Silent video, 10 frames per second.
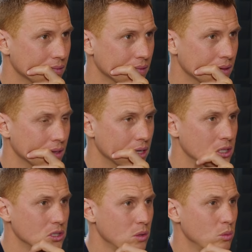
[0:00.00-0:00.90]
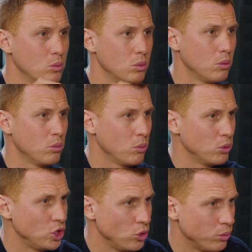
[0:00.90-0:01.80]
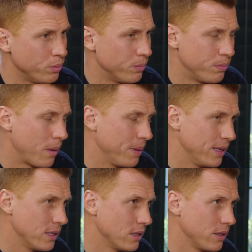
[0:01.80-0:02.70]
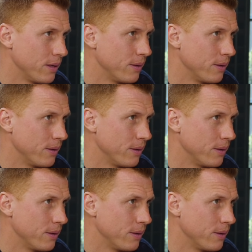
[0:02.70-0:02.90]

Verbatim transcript: Wow! So, w was you? I mean,